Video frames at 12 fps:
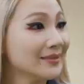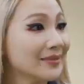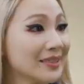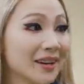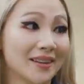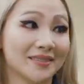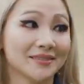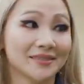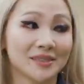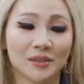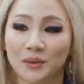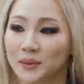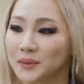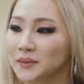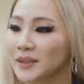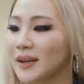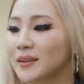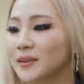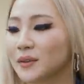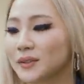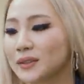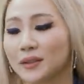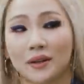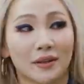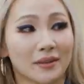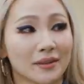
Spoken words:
Yeah, so yeah, I learned a lot of